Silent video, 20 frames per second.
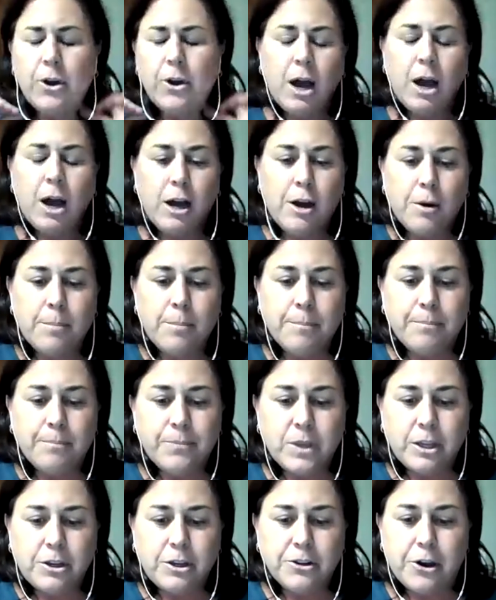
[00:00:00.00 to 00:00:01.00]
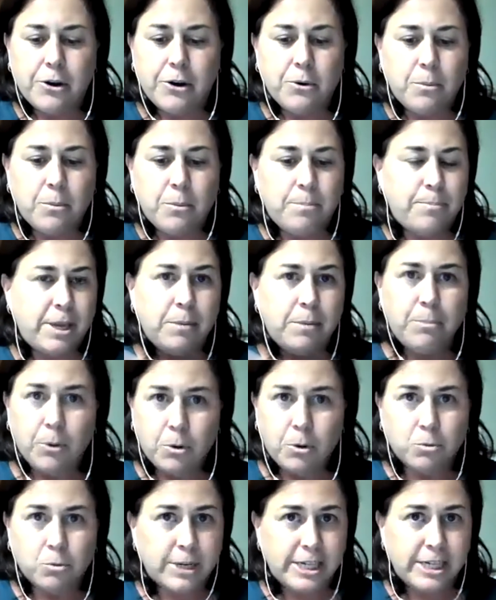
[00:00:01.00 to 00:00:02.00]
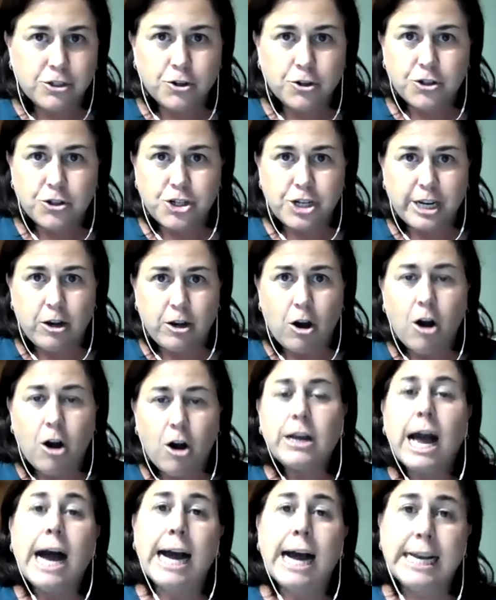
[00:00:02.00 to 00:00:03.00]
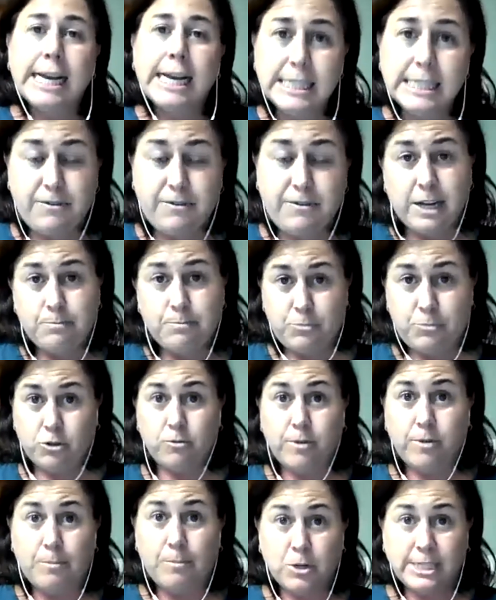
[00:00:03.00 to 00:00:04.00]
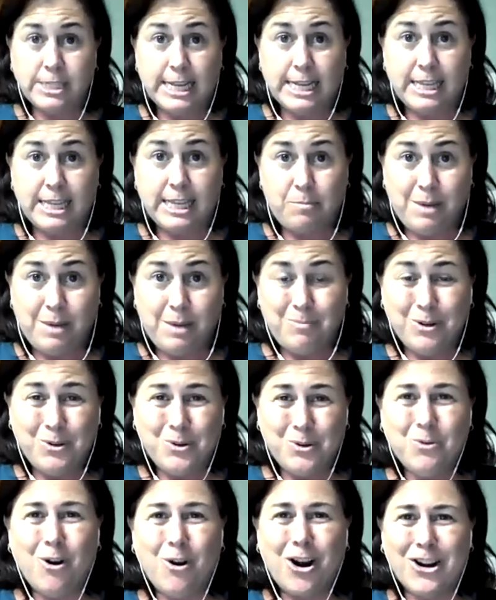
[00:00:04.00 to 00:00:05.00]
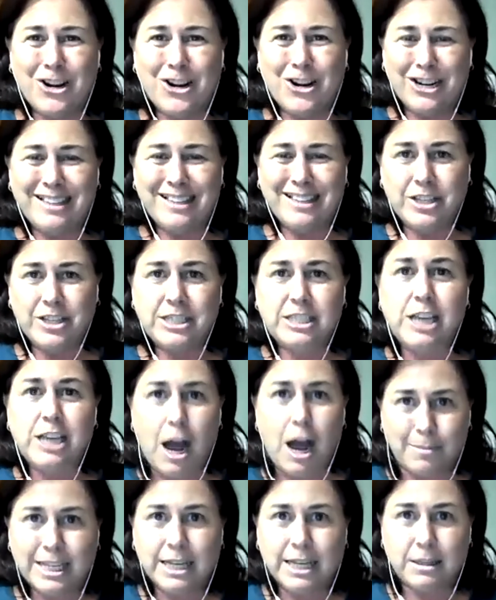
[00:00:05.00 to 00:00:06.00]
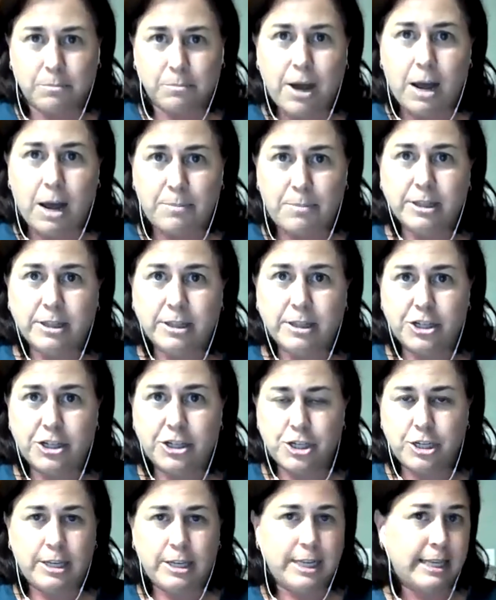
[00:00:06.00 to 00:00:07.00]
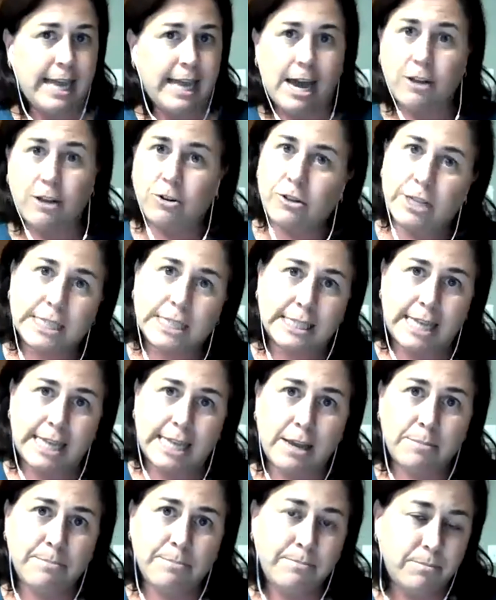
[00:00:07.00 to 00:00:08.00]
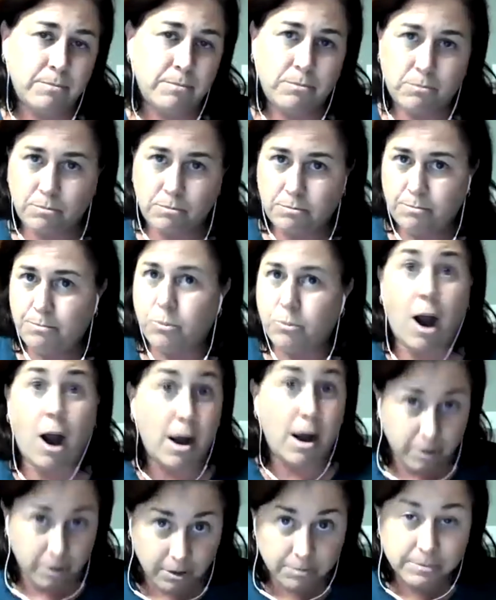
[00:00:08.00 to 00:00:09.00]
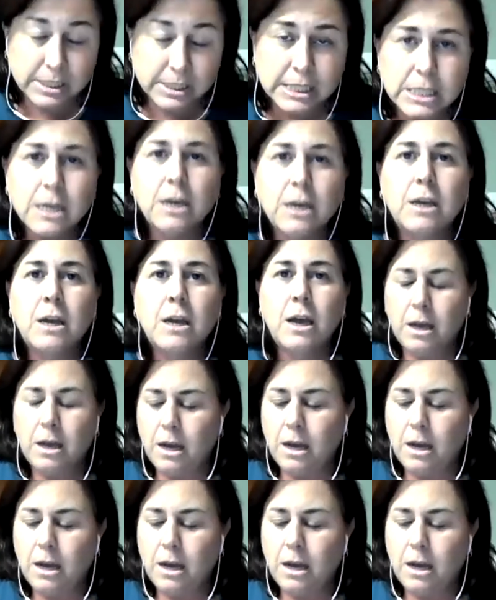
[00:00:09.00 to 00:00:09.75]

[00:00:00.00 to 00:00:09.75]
Um, you know, people researching all kinds of underrepresented people who aren't the dominant population encounter the same problems. Mm-hmm.